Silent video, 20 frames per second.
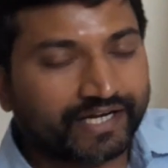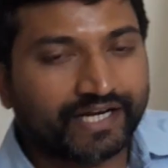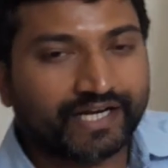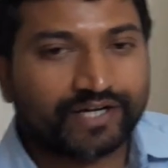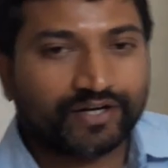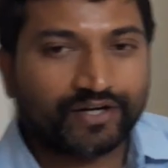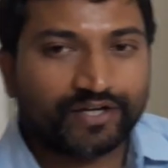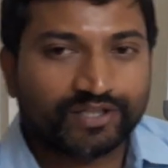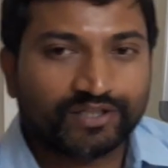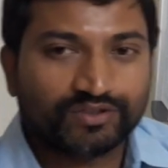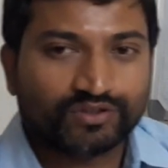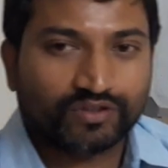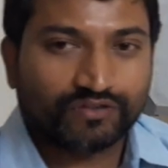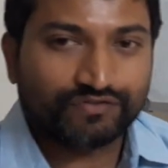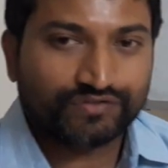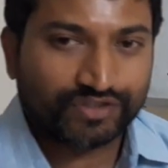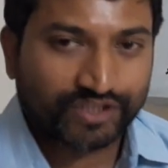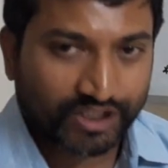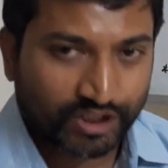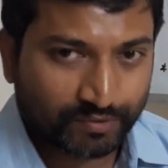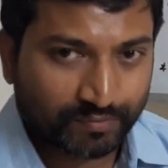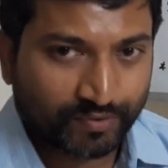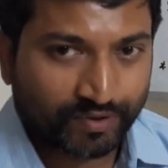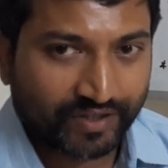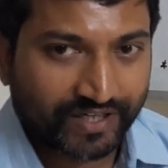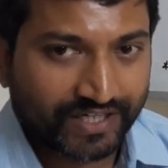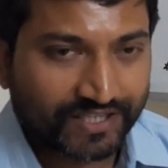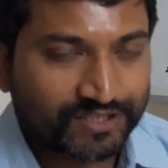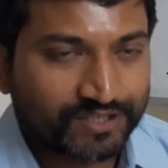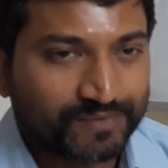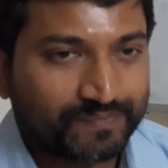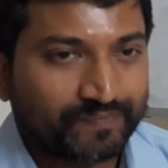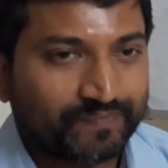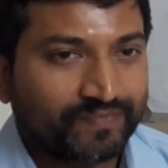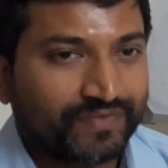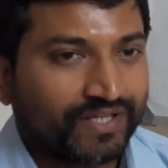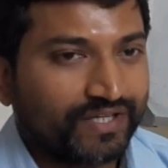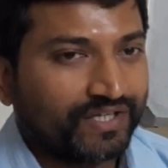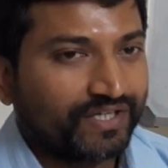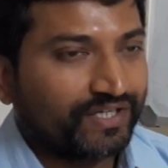rate returns of 6 products.
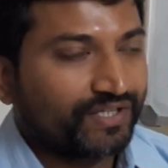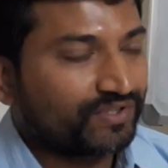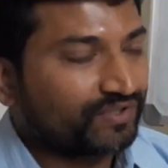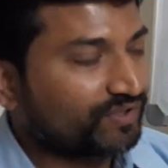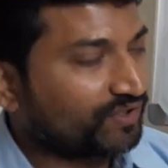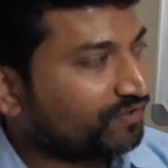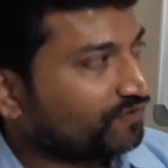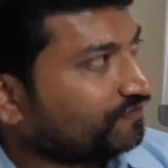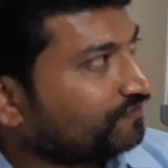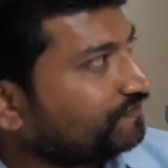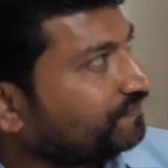So